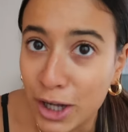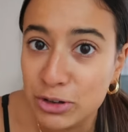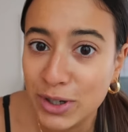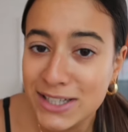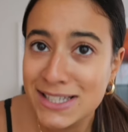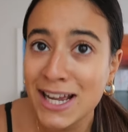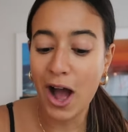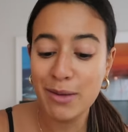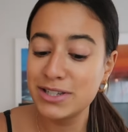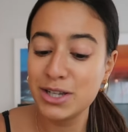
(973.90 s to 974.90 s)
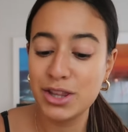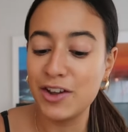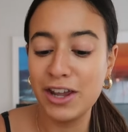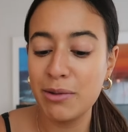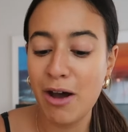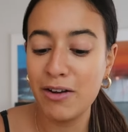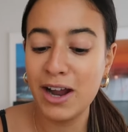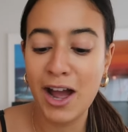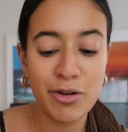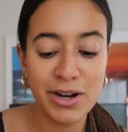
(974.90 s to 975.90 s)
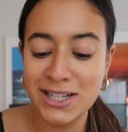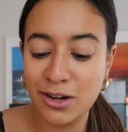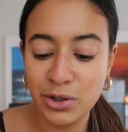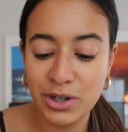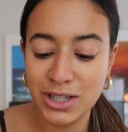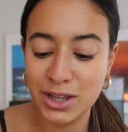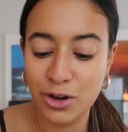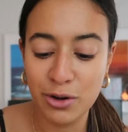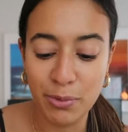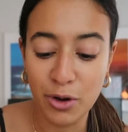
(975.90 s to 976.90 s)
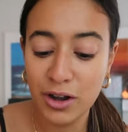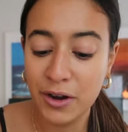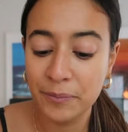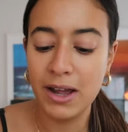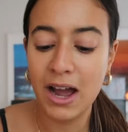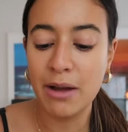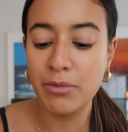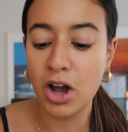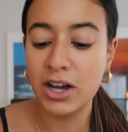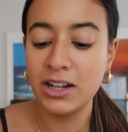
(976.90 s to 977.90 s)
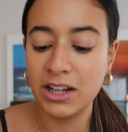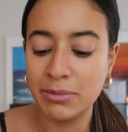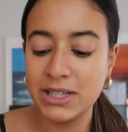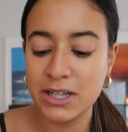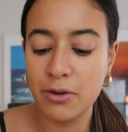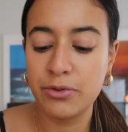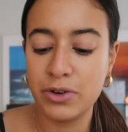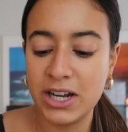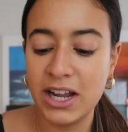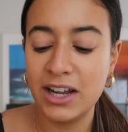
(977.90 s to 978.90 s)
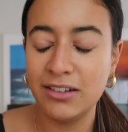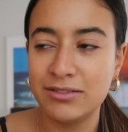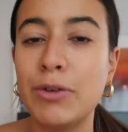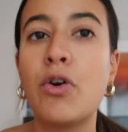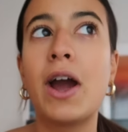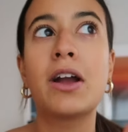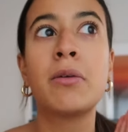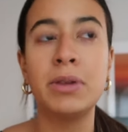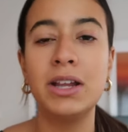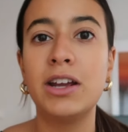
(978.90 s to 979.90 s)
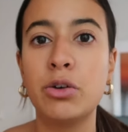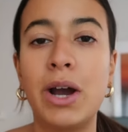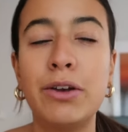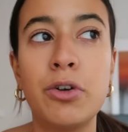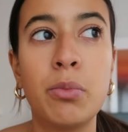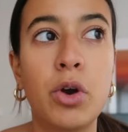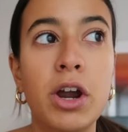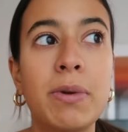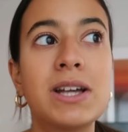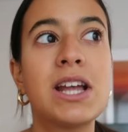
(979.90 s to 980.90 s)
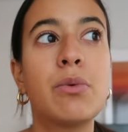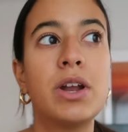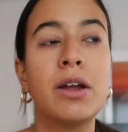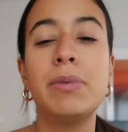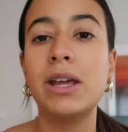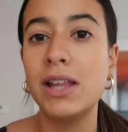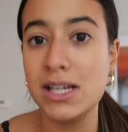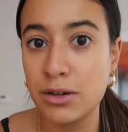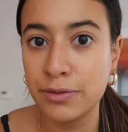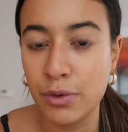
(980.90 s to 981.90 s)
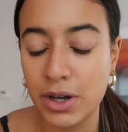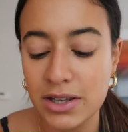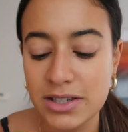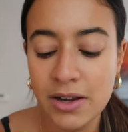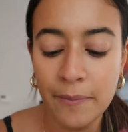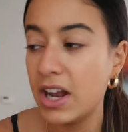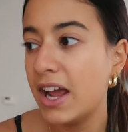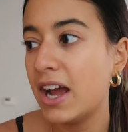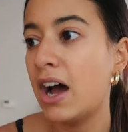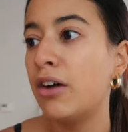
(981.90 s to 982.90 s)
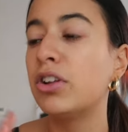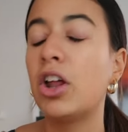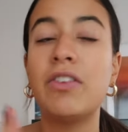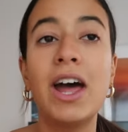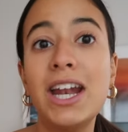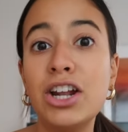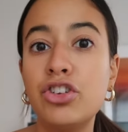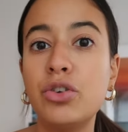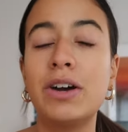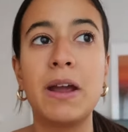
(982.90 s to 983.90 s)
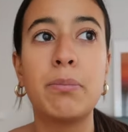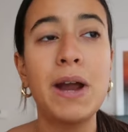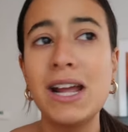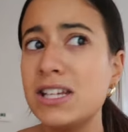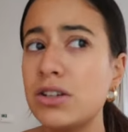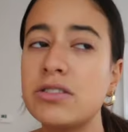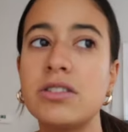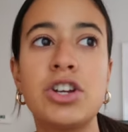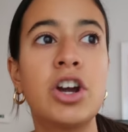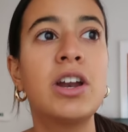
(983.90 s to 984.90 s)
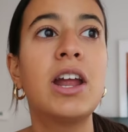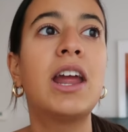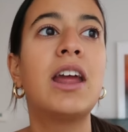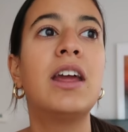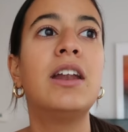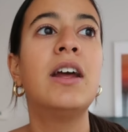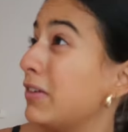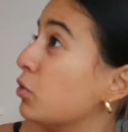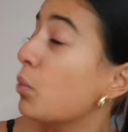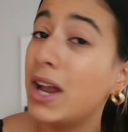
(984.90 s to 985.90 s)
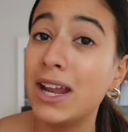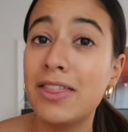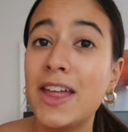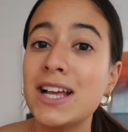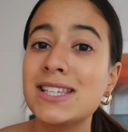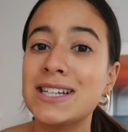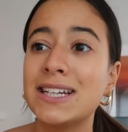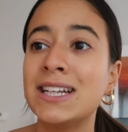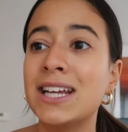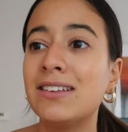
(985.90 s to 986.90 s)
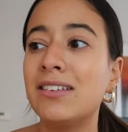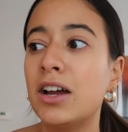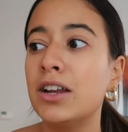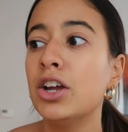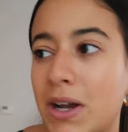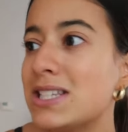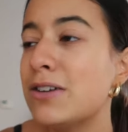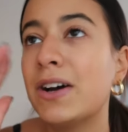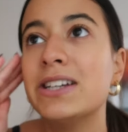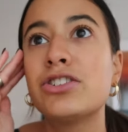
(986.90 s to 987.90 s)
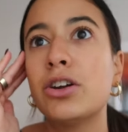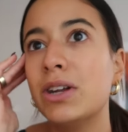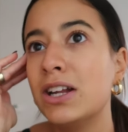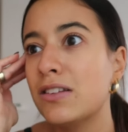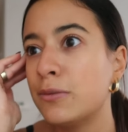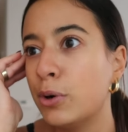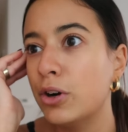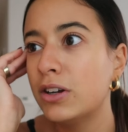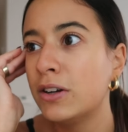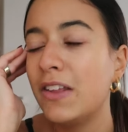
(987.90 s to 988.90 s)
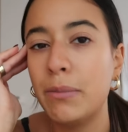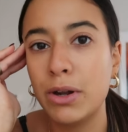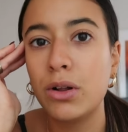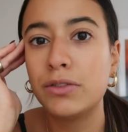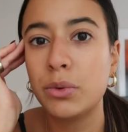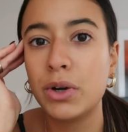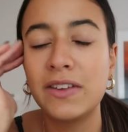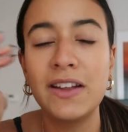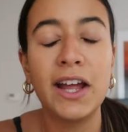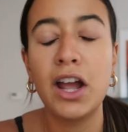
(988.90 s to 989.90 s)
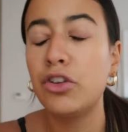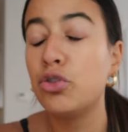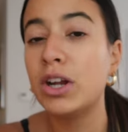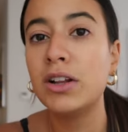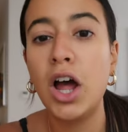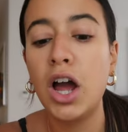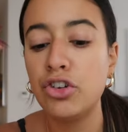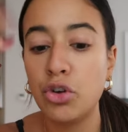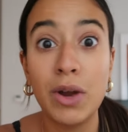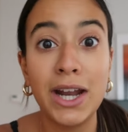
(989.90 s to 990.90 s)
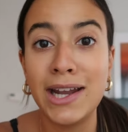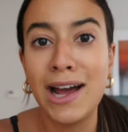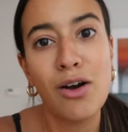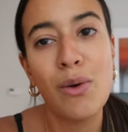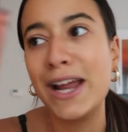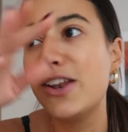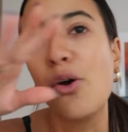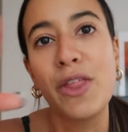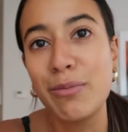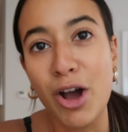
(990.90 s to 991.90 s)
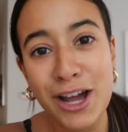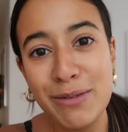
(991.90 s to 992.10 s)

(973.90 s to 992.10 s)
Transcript: a plot twist. So I'm still thinking about it. I already downloaded the third book, but I'm not gonna let myself read it before I completely unwind from work because I wanna be laser focused. Today I have a lot of editing to do, like brand deals to turn in, even wedding things that I can get done because if I start reading this book in the middle of the work day, like during lunch or right now, I know that I'm not